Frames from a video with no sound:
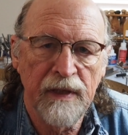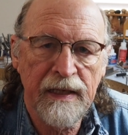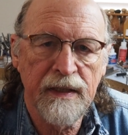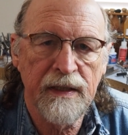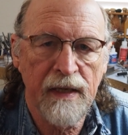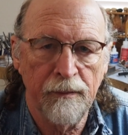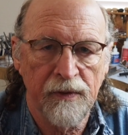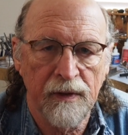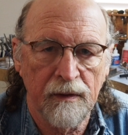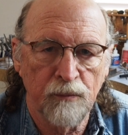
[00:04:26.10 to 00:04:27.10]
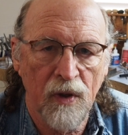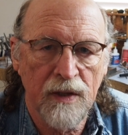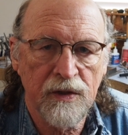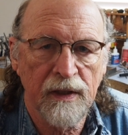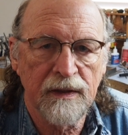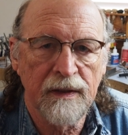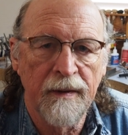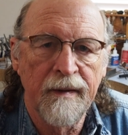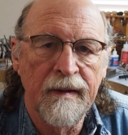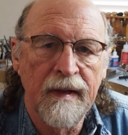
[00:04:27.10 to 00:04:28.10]
in-depth projects,
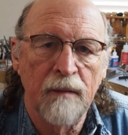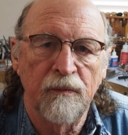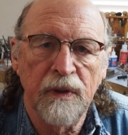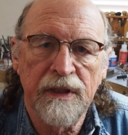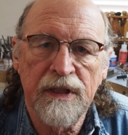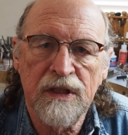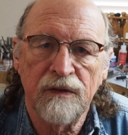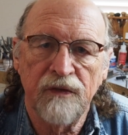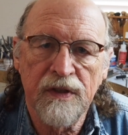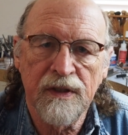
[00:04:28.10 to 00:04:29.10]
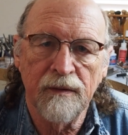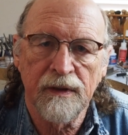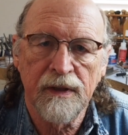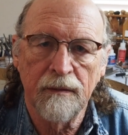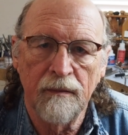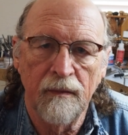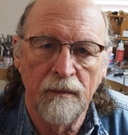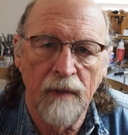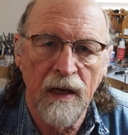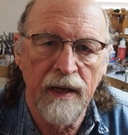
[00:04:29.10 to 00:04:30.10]
please visit
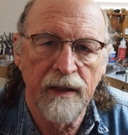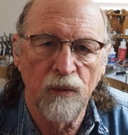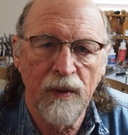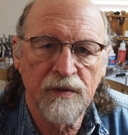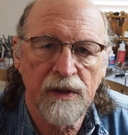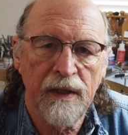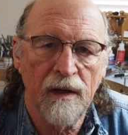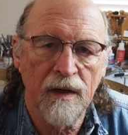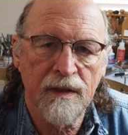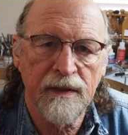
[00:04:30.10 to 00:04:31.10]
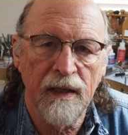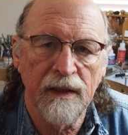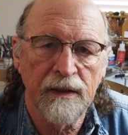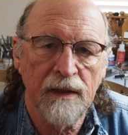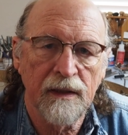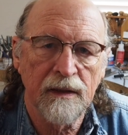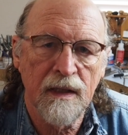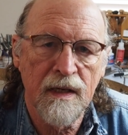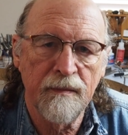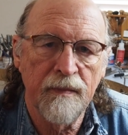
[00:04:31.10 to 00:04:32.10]
my website,
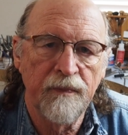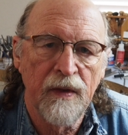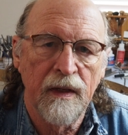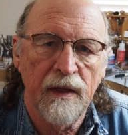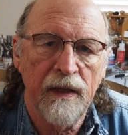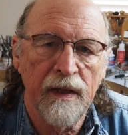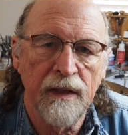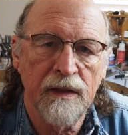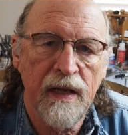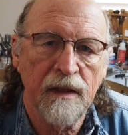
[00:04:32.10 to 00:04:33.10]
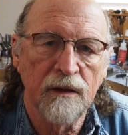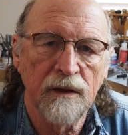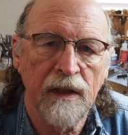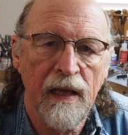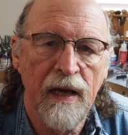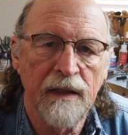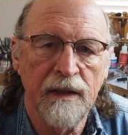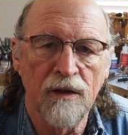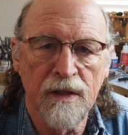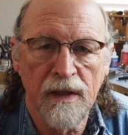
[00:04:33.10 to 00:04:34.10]
rsally.com, and take a look at
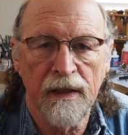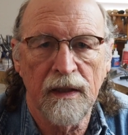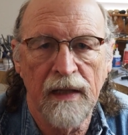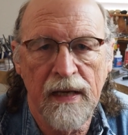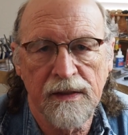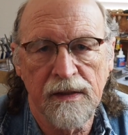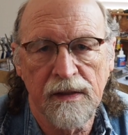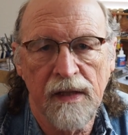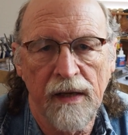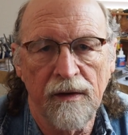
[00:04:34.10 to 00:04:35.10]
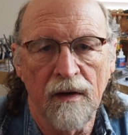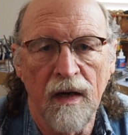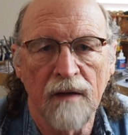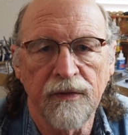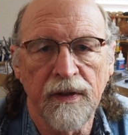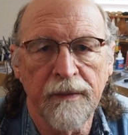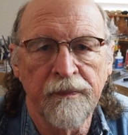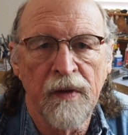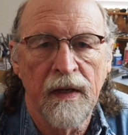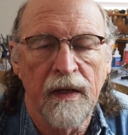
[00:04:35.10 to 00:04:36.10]
the online classes that are offered.
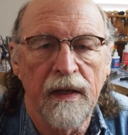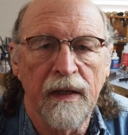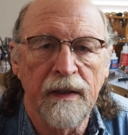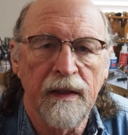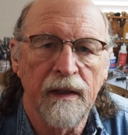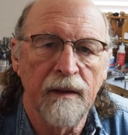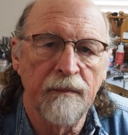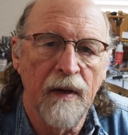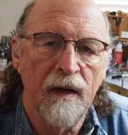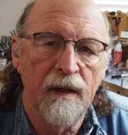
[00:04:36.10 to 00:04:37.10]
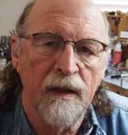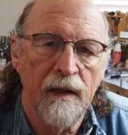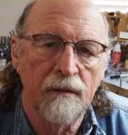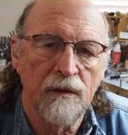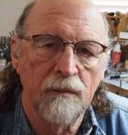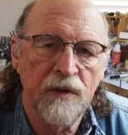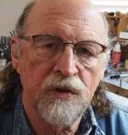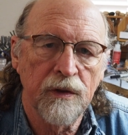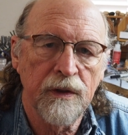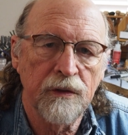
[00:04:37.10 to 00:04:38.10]
And be
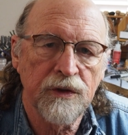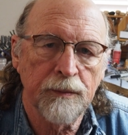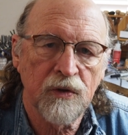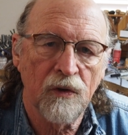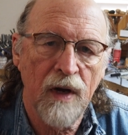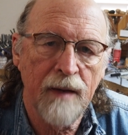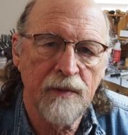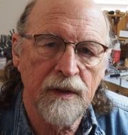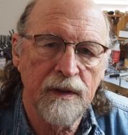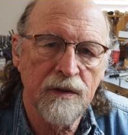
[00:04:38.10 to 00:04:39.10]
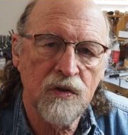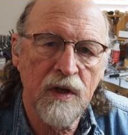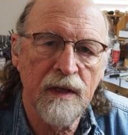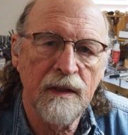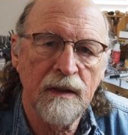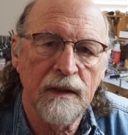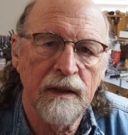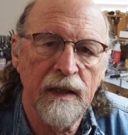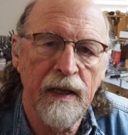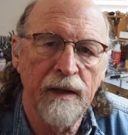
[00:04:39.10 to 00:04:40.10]
sure to subscribe to this channel,
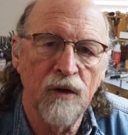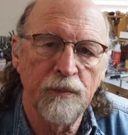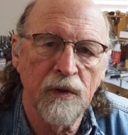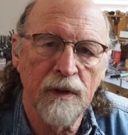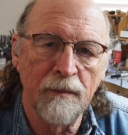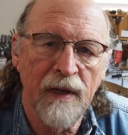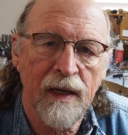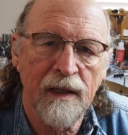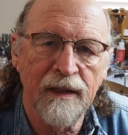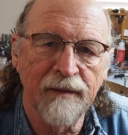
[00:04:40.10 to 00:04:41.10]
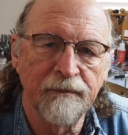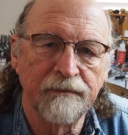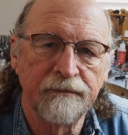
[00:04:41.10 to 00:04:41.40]
and I hope you'll come back again.